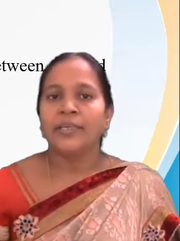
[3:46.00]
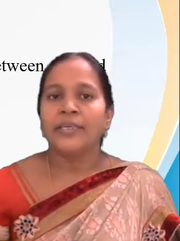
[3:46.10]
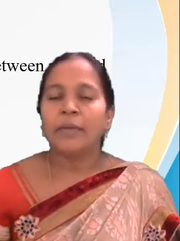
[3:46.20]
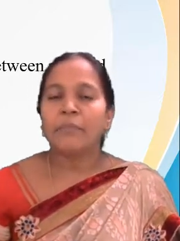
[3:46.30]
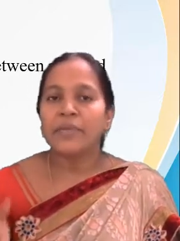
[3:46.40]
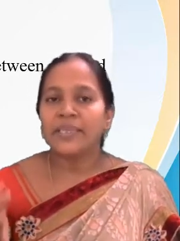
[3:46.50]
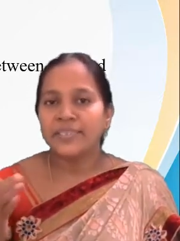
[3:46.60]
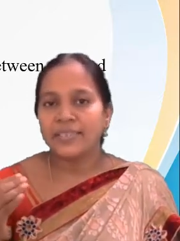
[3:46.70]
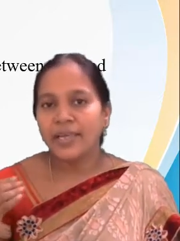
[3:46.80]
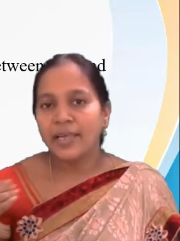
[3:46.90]
M
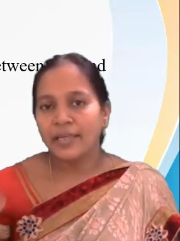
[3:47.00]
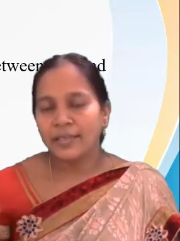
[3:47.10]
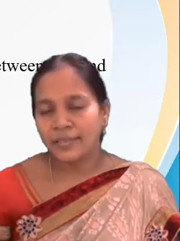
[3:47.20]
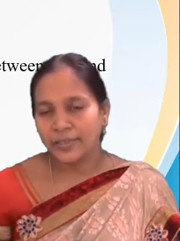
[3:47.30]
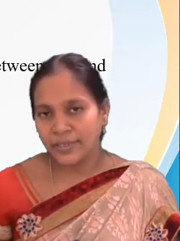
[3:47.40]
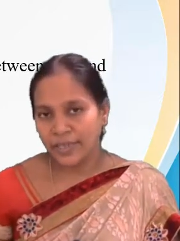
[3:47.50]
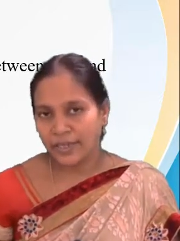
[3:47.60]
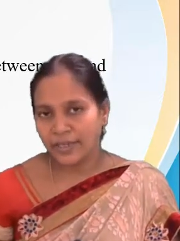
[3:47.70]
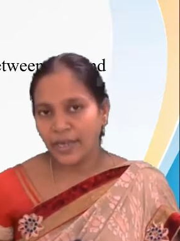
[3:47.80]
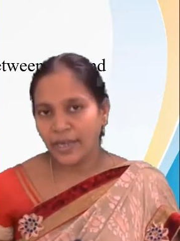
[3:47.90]
is the
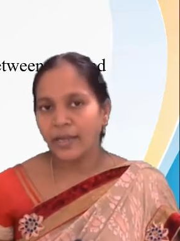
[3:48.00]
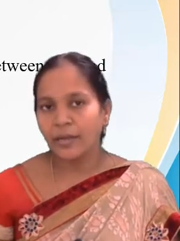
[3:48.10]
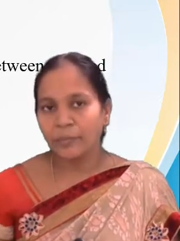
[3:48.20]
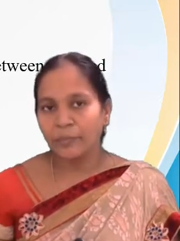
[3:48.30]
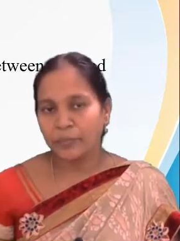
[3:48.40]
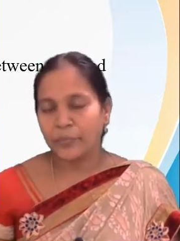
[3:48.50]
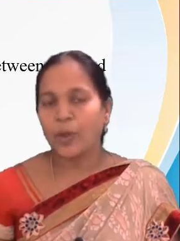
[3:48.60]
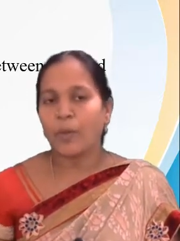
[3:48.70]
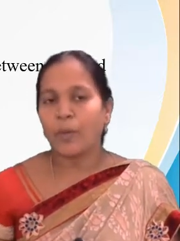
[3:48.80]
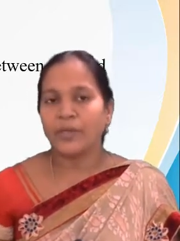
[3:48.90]
general
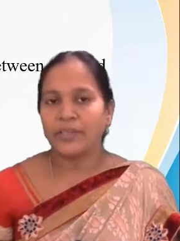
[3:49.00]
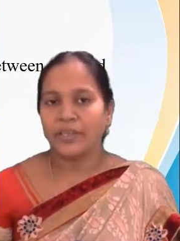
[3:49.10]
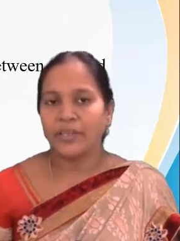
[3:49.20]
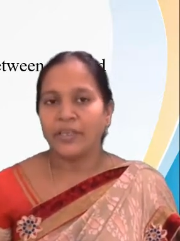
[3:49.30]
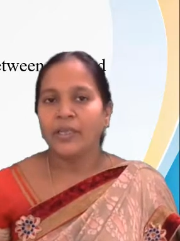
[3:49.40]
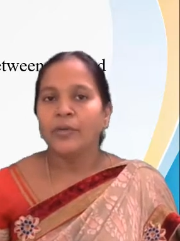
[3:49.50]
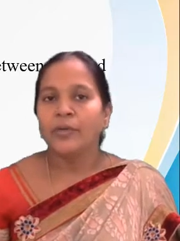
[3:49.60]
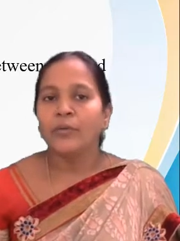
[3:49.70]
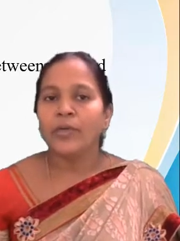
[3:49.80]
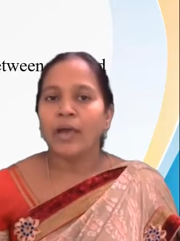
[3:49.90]
property.
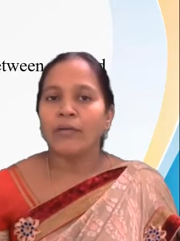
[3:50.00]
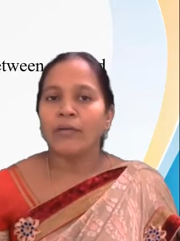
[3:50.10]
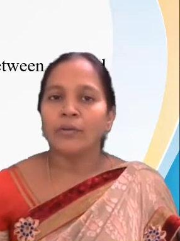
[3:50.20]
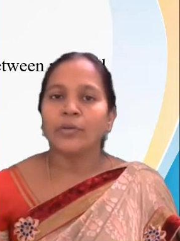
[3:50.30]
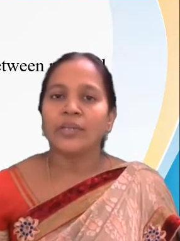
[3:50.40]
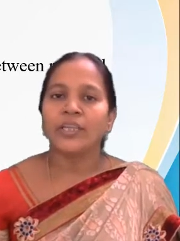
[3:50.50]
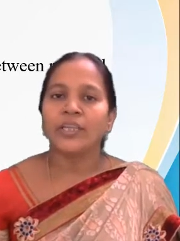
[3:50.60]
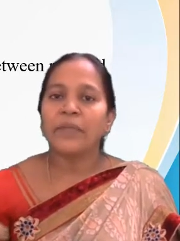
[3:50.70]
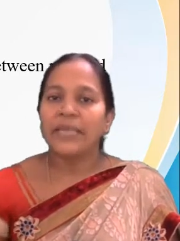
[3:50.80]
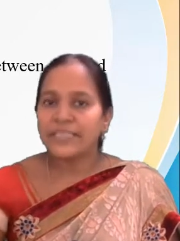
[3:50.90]
We have to
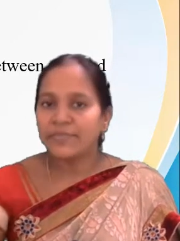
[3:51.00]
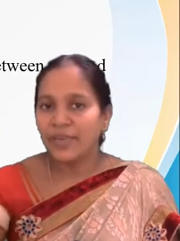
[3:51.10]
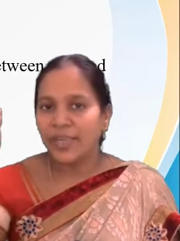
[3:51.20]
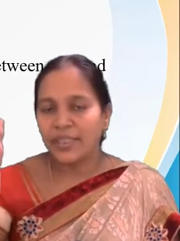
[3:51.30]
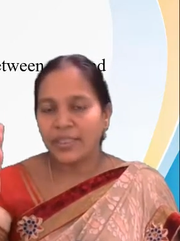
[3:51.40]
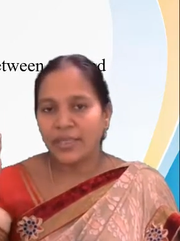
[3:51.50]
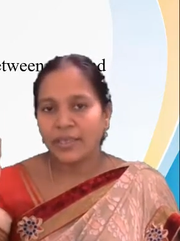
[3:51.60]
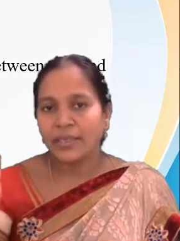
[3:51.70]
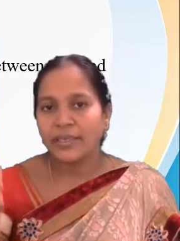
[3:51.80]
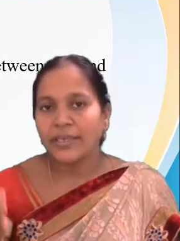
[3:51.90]
replace with
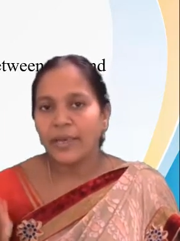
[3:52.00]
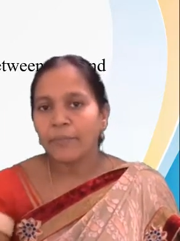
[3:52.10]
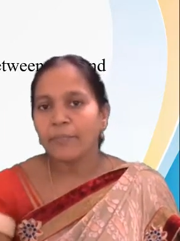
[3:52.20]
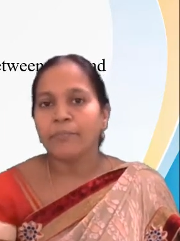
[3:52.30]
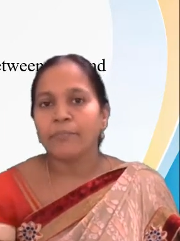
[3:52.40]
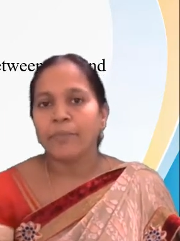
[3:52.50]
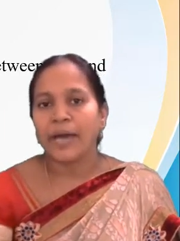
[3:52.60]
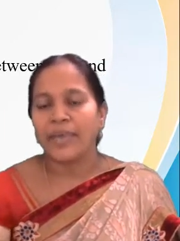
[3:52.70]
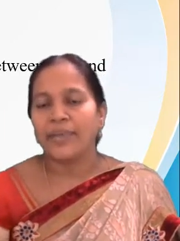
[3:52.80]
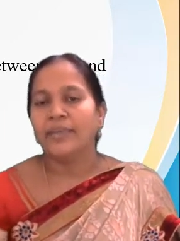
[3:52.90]
M
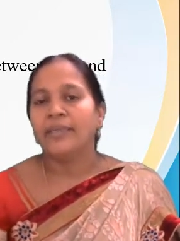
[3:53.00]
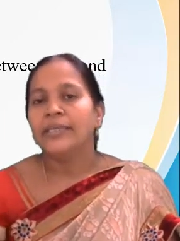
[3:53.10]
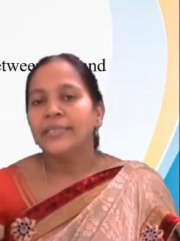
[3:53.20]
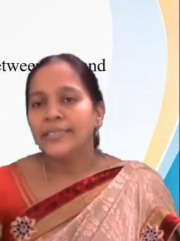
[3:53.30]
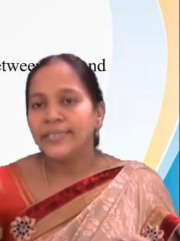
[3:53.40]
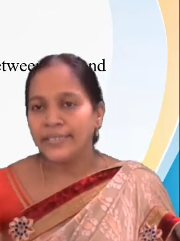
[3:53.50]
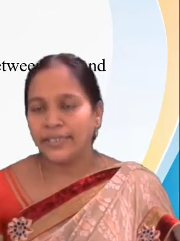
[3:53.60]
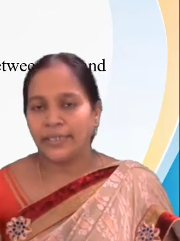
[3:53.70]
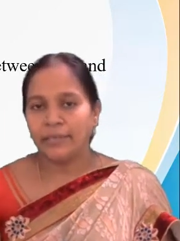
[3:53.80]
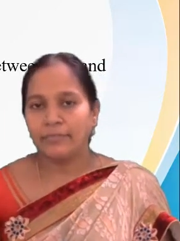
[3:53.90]
by
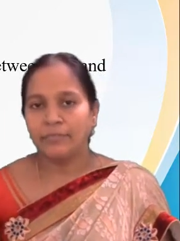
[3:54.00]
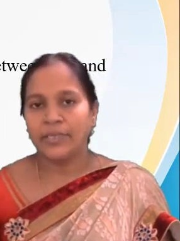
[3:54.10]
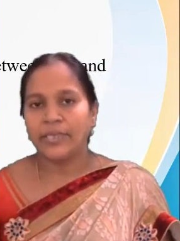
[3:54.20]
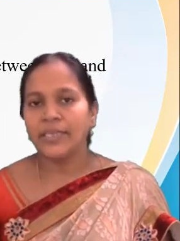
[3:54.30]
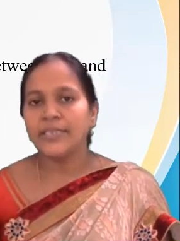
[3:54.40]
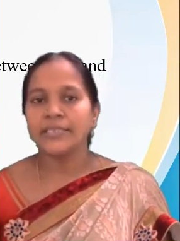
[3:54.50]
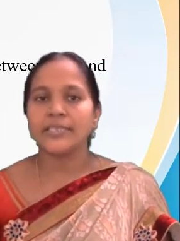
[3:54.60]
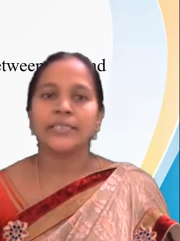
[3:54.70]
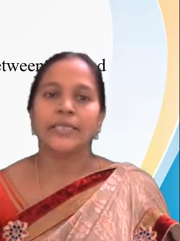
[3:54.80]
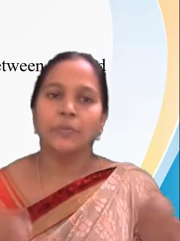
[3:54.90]
G, that is
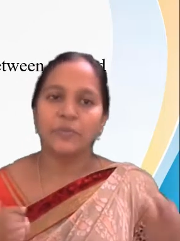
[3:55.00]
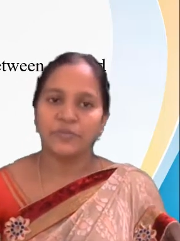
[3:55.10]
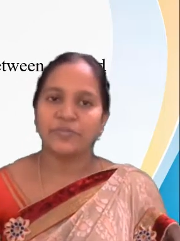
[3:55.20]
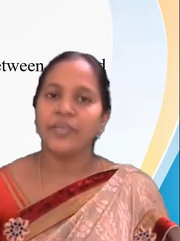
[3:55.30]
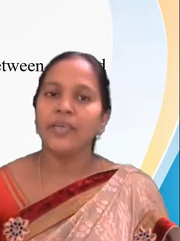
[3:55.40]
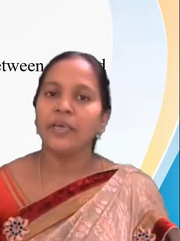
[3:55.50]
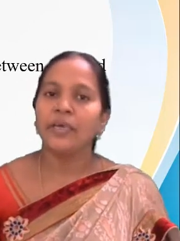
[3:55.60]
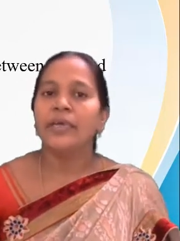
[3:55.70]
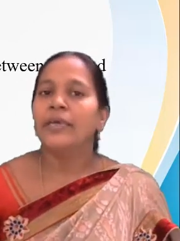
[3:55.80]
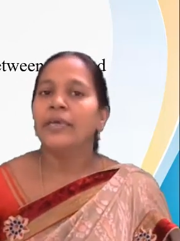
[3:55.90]
Gibbs
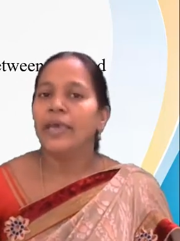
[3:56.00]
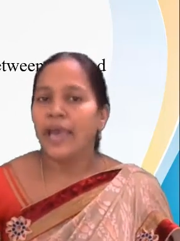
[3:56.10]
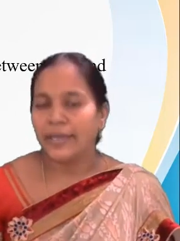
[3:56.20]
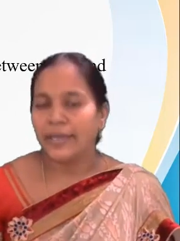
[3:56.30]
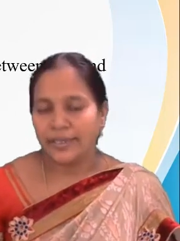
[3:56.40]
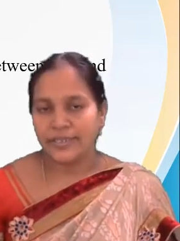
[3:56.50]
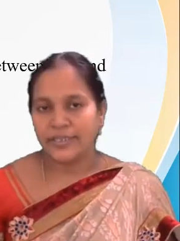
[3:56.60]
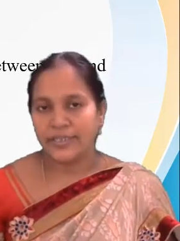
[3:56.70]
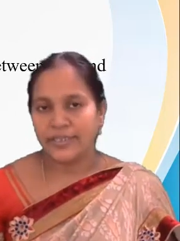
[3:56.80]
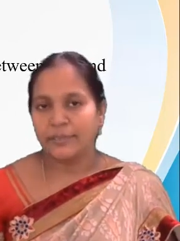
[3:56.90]
free
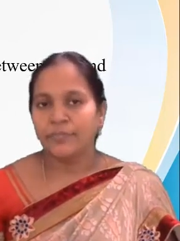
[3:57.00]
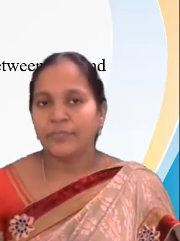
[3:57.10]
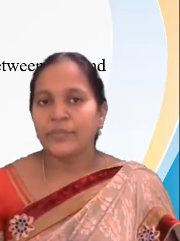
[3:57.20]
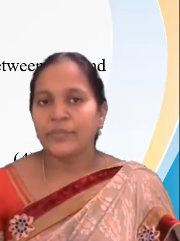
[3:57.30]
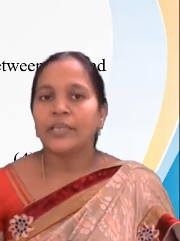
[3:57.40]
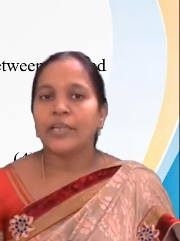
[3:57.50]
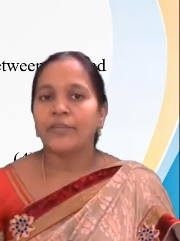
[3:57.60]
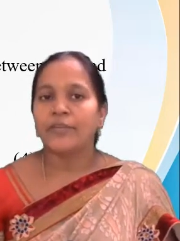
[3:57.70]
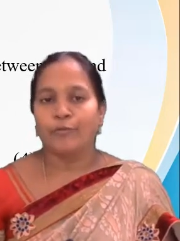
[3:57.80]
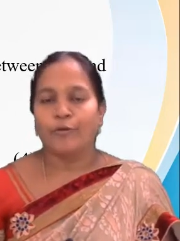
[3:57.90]
energy.
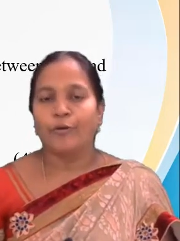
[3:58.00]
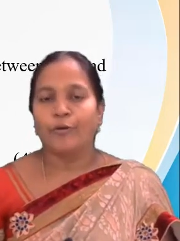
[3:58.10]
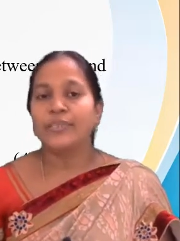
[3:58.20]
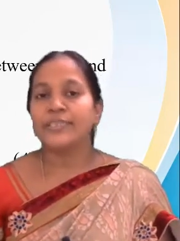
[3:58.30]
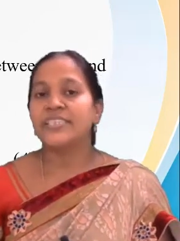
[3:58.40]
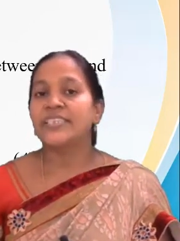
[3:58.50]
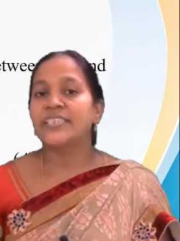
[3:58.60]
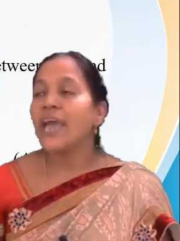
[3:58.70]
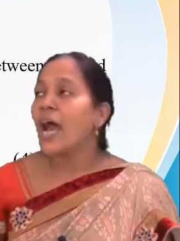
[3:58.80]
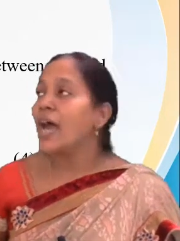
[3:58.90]
Therefore,
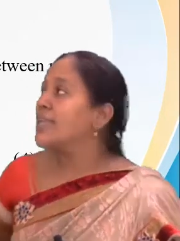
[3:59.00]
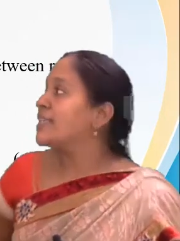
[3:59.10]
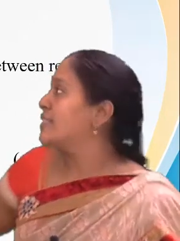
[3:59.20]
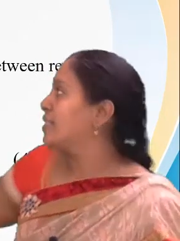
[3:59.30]
Gr is